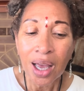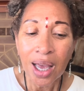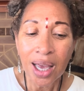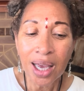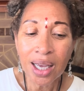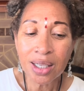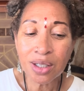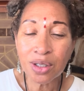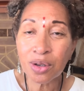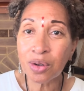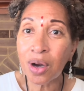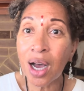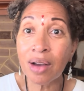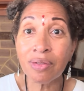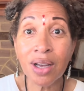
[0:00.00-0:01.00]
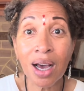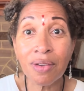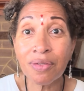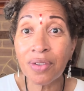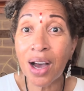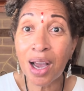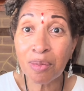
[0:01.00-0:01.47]
And so I've got
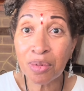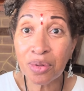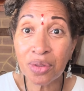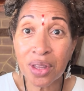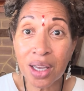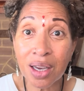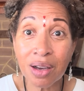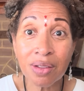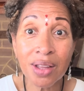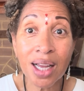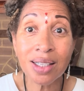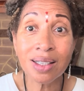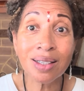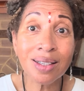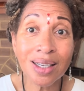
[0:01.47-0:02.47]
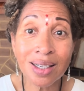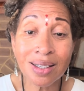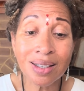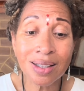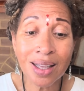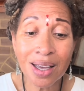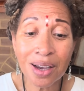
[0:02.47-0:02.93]
fiber there, that's
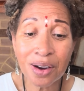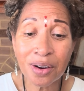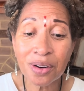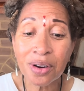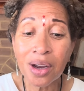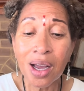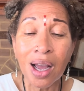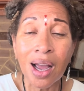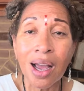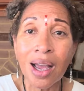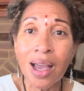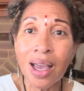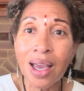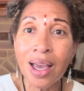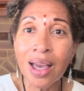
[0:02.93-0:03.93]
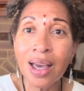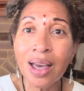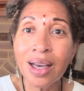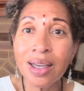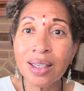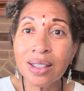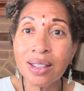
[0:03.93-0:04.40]
dense there,
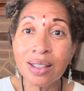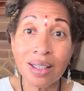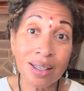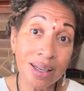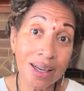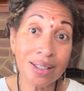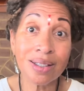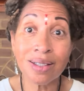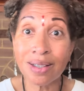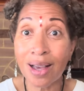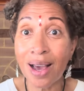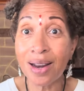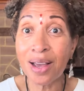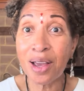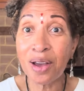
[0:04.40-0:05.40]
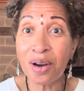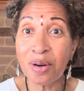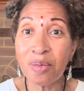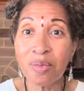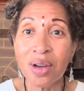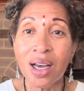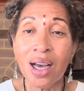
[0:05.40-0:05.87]
and the nuts kind of
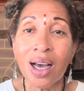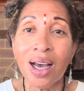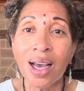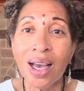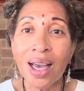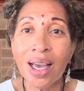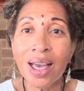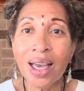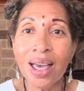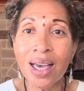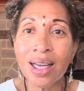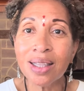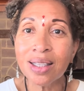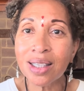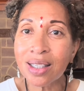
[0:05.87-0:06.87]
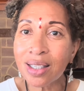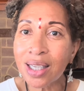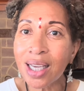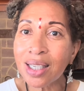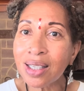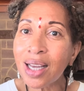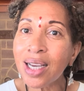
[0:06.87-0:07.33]
help. And this
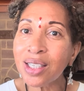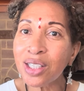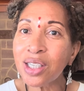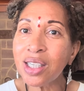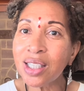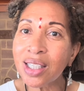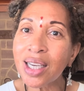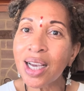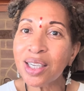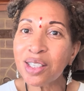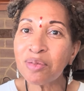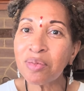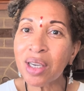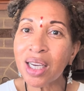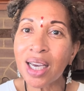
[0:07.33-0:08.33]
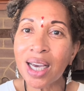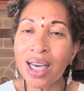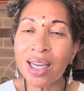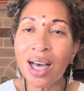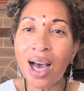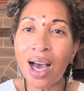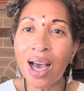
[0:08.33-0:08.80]
tastes like cheesecake to me,
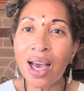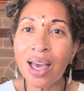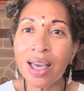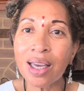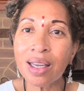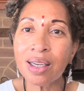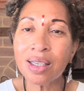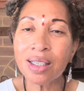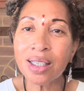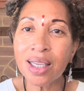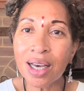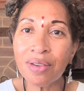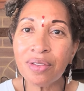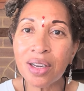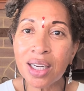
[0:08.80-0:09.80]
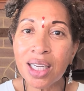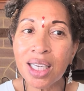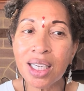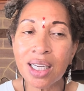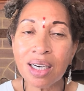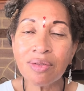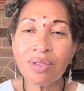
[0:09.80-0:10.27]
and I definitely
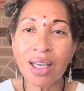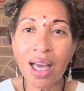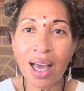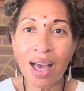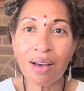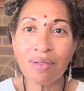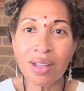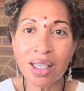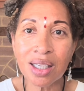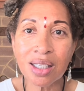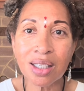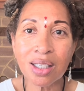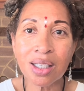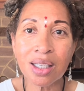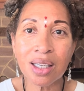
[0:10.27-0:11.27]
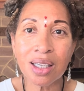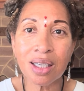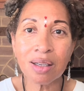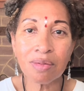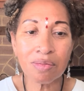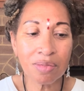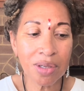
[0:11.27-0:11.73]
love to have this
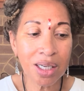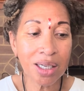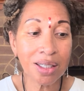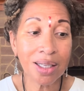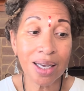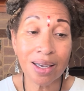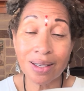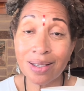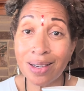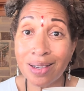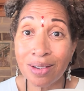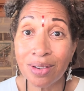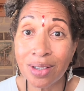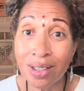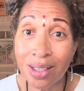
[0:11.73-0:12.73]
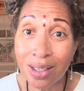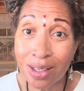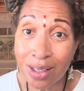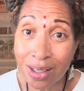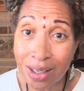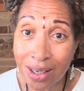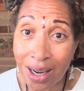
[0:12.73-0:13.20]
because, like I said, you can see this
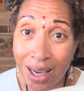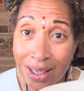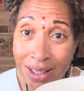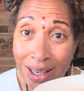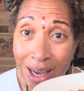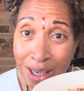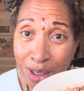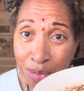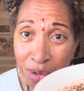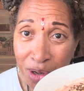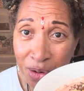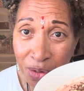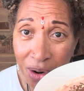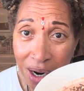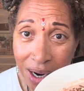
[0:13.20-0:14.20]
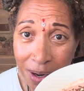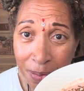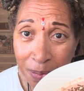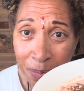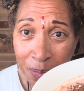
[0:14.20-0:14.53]
is a nice size bowl, right?